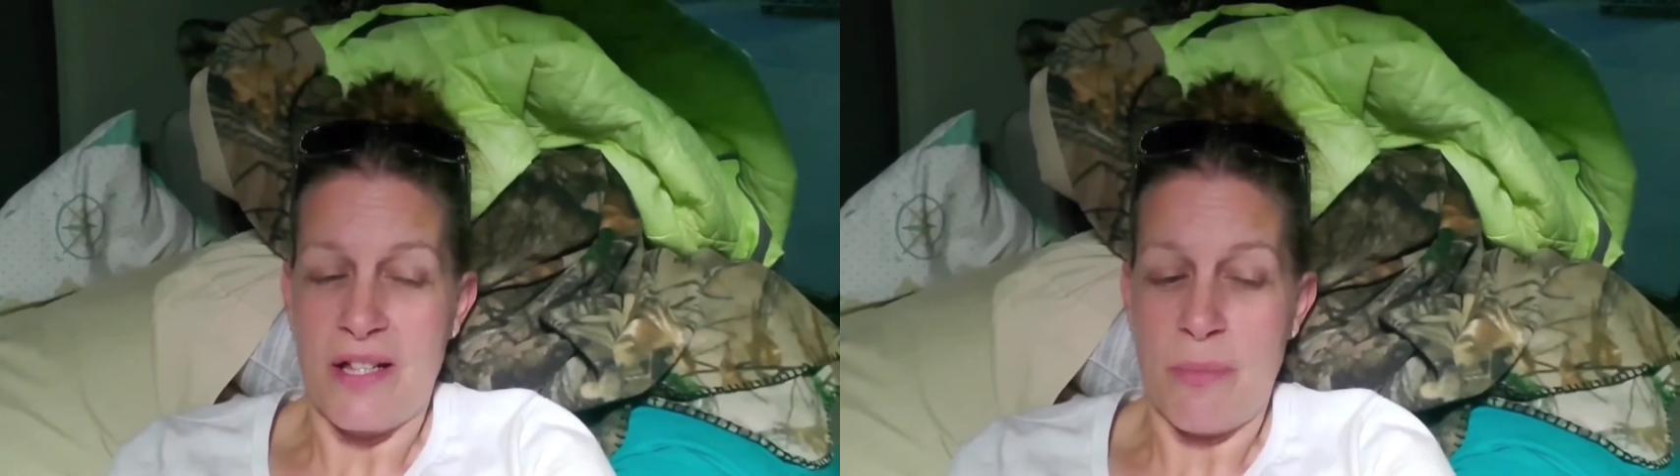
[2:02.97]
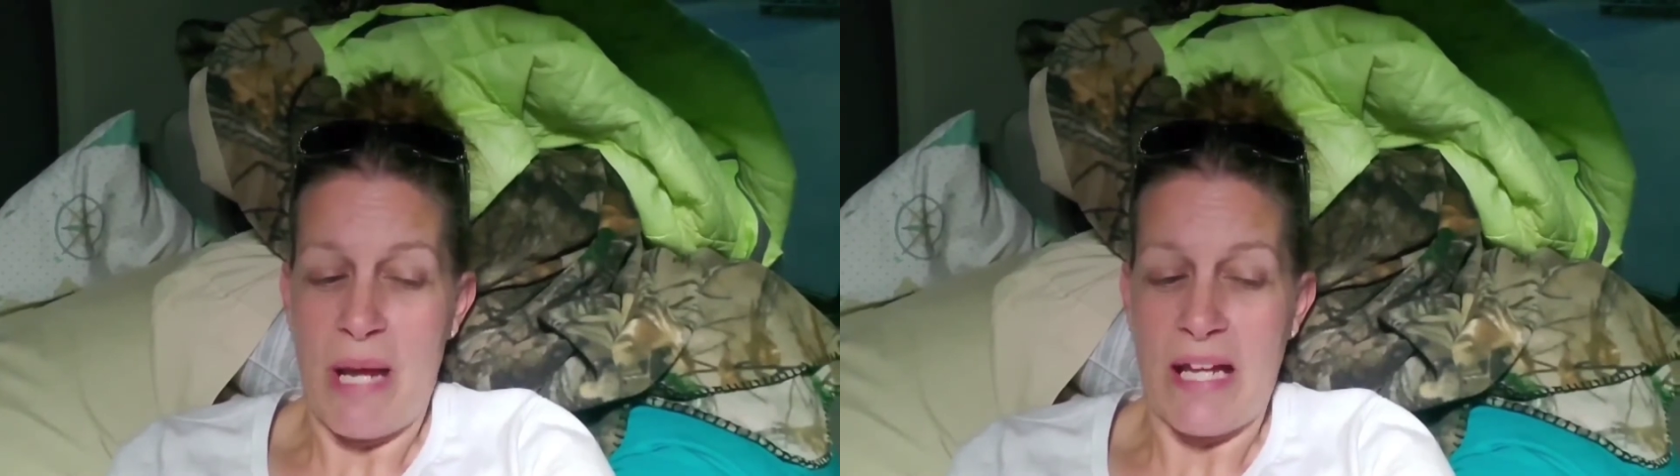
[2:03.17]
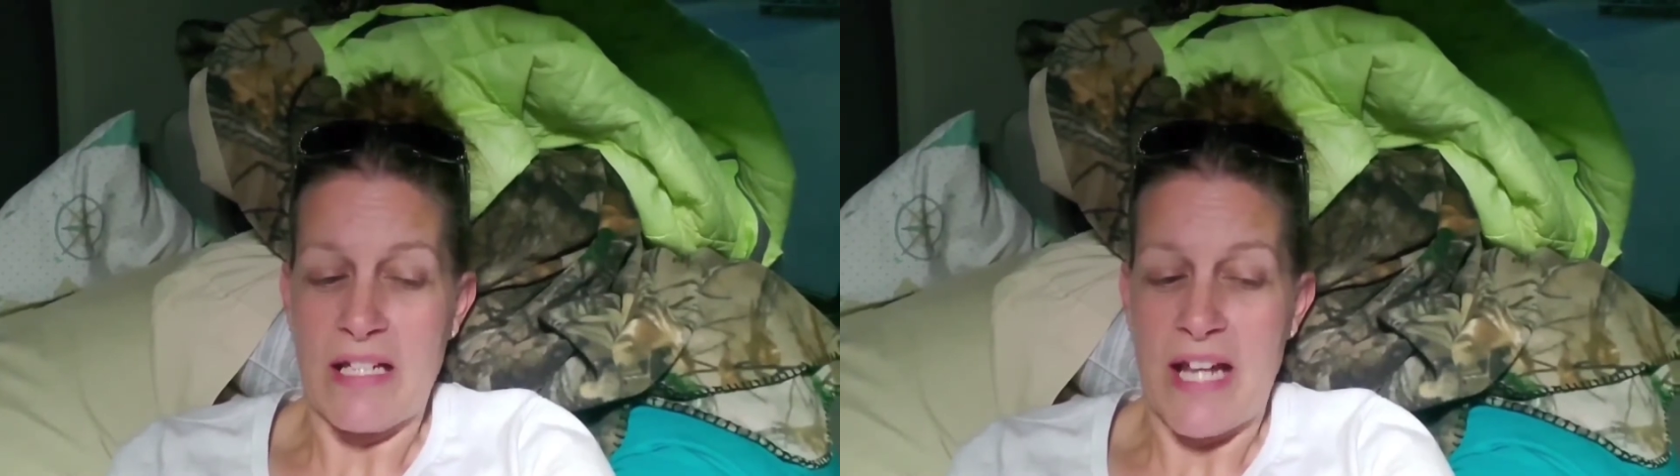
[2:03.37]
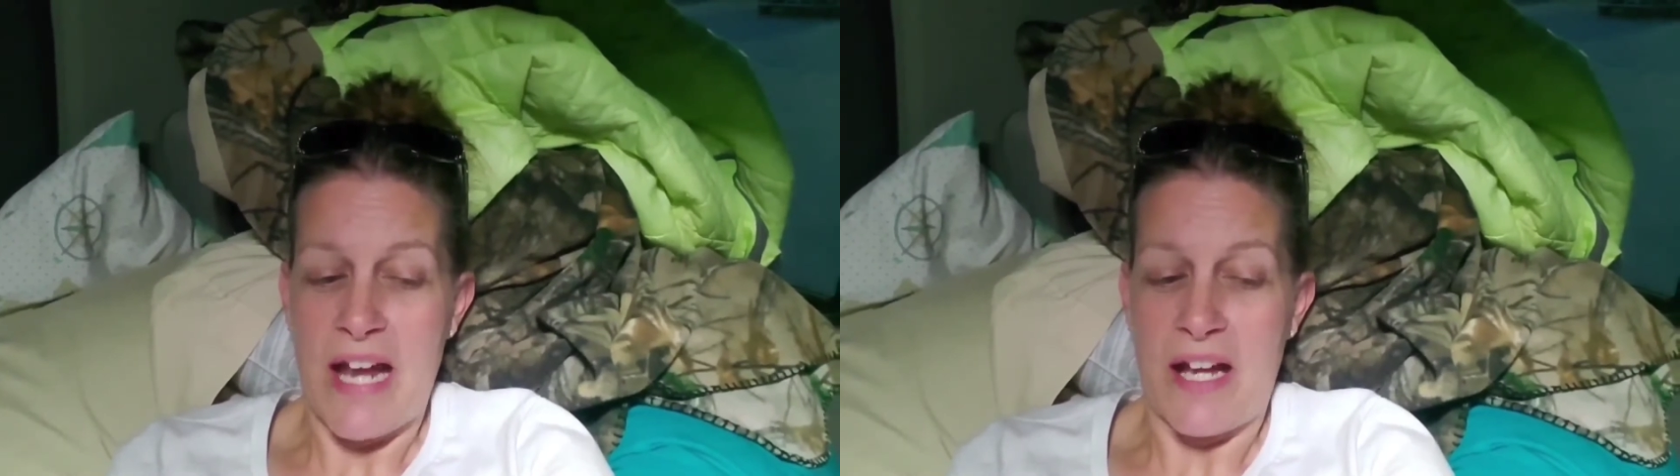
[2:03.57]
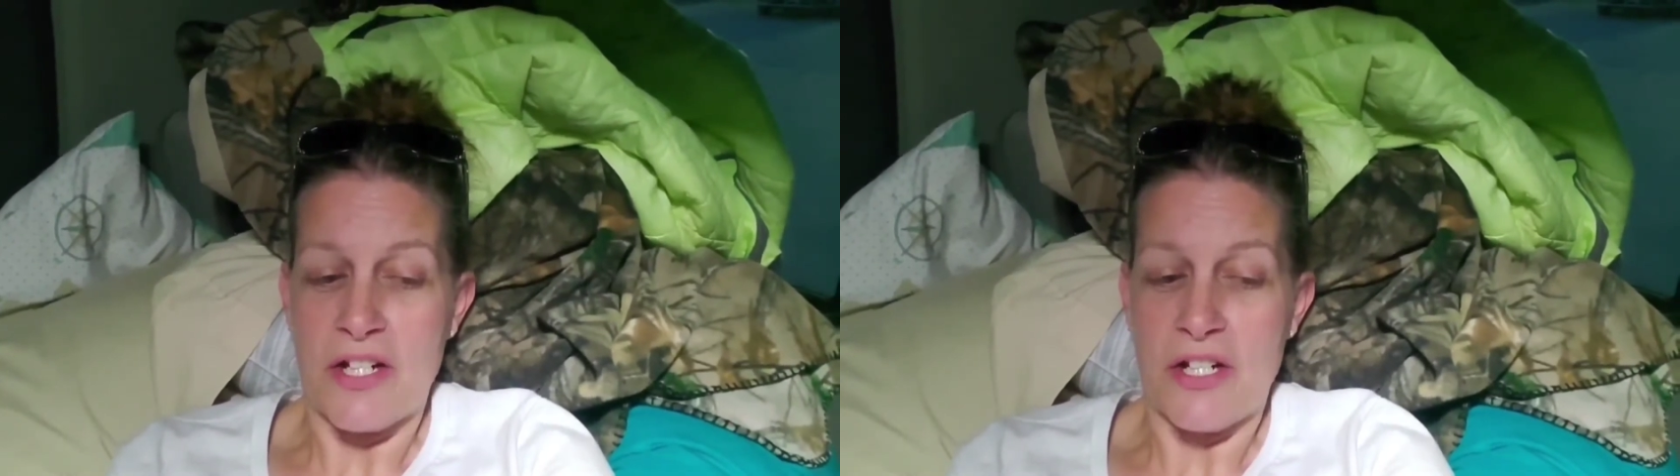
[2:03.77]
the main
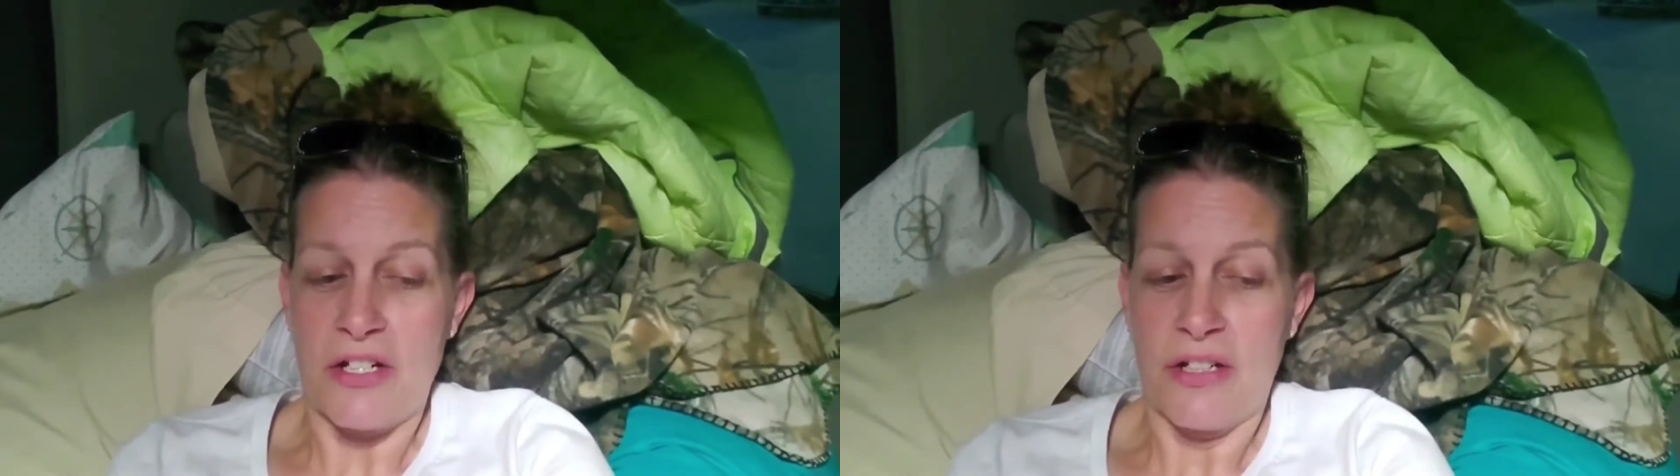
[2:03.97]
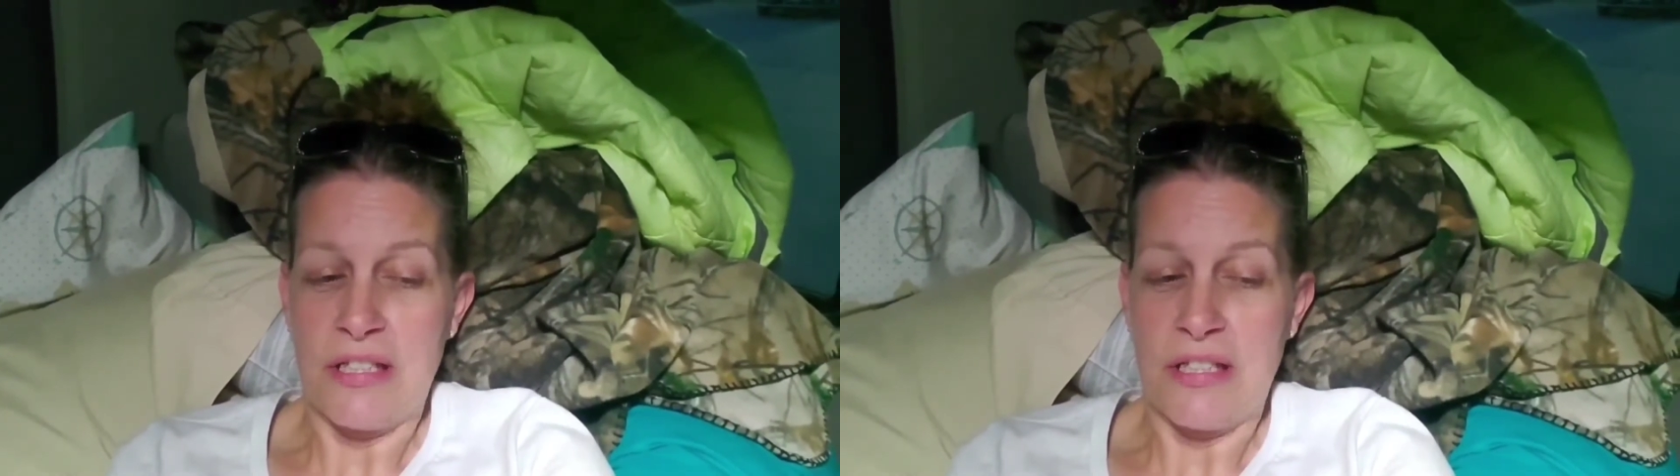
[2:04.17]
dash,